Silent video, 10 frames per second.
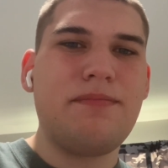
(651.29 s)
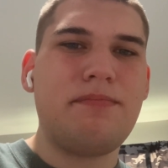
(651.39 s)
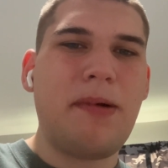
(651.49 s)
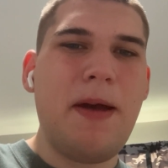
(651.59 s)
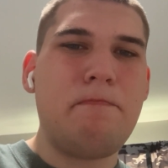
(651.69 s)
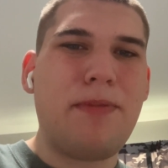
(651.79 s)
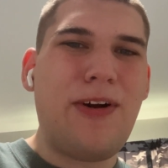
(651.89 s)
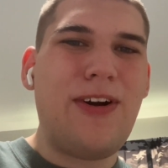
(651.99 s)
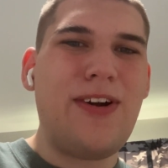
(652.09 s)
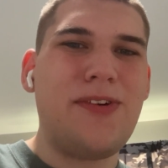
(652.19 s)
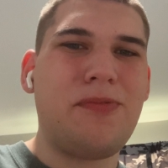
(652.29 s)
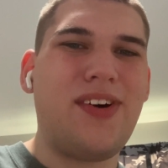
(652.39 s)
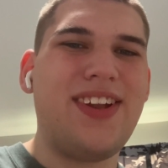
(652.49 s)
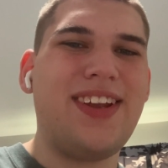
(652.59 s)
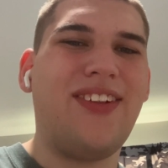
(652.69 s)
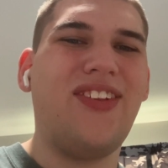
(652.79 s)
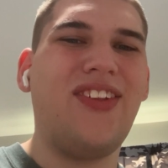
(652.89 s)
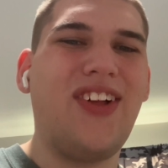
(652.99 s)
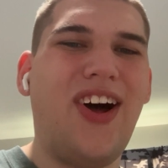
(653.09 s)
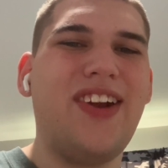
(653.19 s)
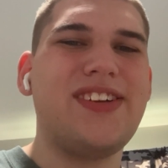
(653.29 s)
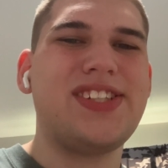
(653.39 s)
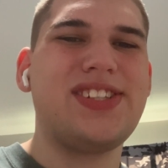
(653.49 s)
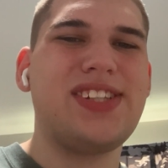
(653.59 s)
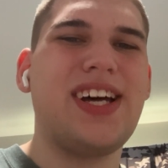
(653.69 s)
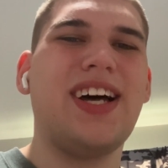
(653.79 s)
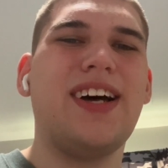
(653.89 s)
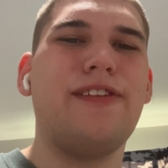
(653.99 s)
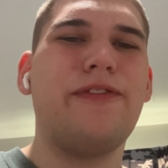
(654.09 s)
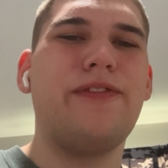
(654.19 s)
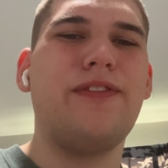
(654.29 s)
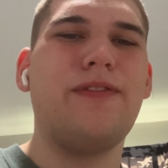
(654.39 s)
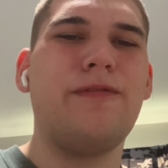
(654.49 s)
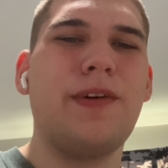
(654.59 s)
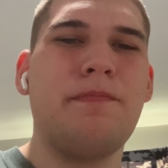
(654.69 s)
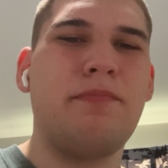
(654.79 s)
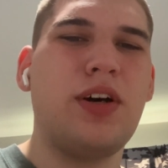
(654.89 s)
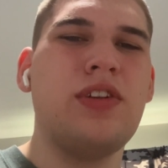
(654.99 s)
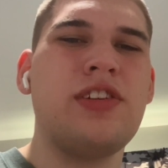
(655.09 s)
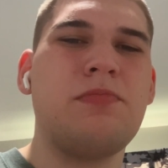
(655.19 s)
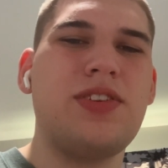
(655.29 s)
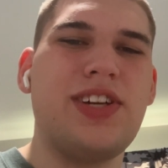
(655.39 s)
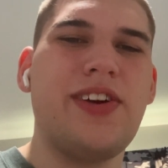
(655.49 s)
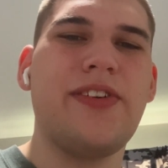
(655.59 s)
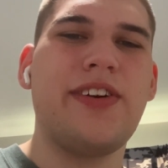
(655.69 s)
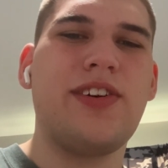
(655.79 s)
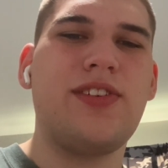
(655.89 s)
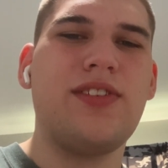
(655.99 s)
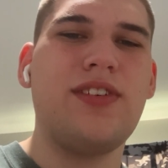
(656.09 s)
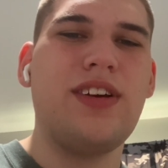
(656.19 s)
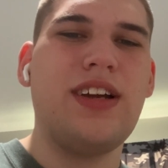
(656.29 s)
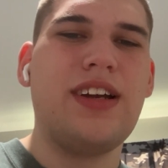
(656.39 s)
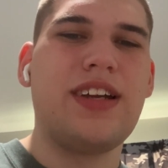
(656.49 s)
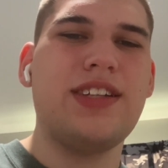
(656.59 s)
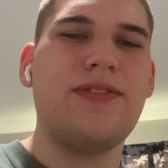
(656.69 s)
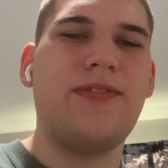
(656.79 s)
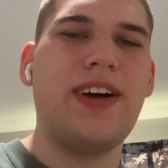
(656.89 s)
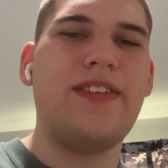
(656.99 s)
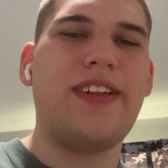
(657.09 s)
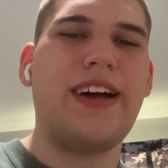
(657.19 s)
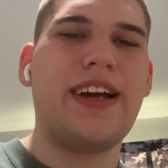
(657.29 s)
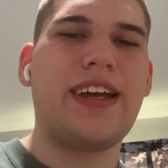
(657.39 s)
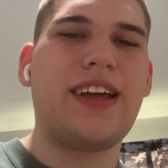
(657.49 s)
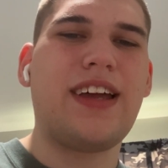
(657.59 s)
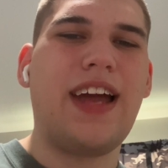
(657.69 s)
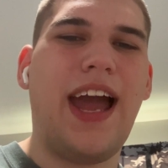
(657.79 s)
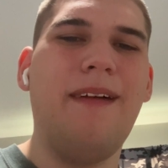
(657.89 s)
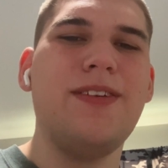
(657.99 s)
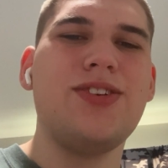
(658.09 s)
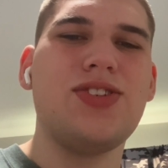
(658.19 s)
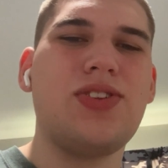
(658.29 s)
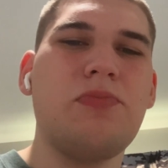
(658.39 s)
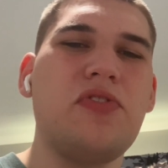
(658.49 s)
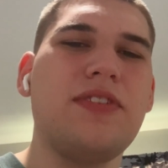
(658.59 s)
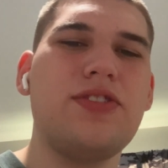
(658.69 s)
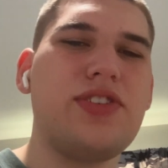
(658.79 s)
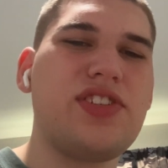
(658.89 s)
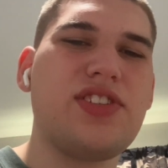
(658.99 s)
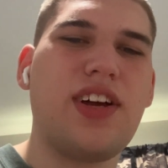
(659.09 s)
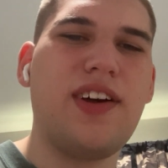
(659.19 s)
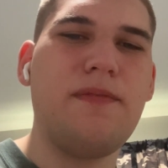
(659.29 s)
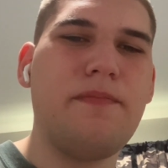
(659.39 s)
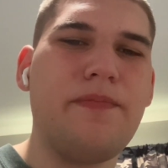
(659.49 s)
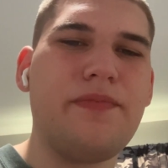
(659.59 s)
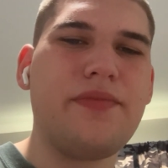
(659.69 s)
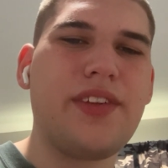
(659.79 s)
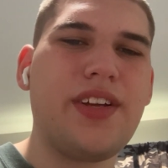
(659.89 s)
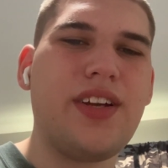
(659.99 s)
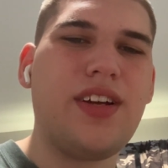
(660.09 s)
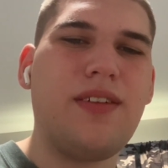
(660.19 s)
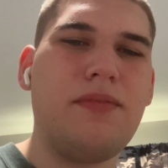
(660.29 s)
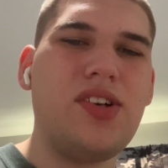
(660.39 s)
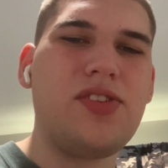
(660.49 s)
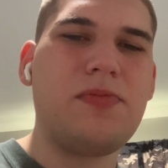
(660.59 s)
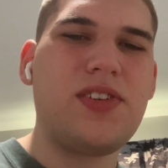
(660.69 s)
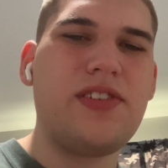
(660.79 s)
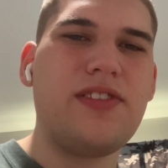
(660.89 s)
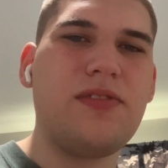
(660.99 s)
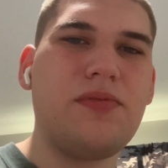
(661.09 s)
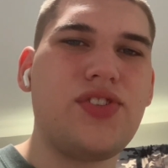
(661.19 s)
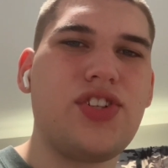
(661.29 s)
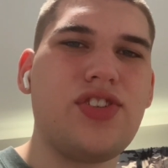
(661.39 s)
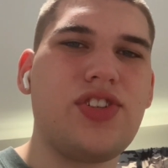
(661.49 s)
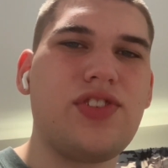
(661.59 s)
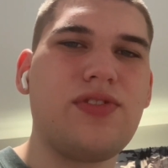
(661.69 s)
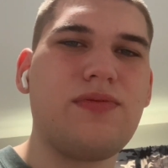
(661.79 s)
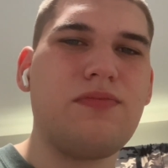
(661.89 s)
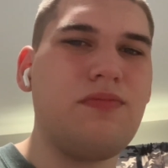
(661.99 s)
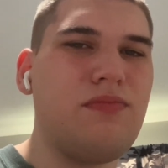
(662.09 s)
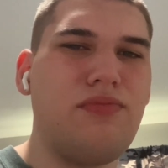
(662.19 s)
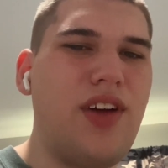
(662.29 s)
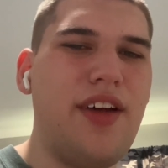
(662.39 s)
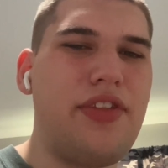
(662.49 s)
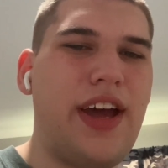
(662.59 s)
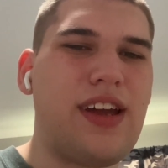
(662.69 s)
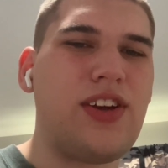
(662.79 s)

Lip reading: Brad Bird wanted a lot of stuff for bonus material, because he felt like having just the movie and just some bonus material was just not that